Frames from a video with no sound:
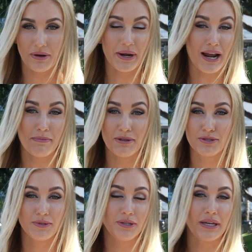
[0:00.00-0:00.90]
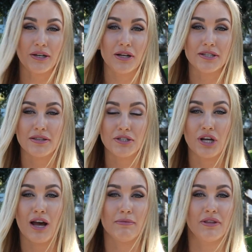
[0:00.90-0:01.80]
what happens when you get onto the
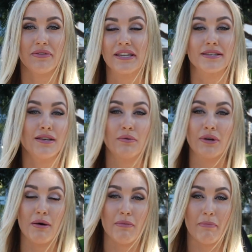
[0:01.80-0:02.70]
job and the things that will come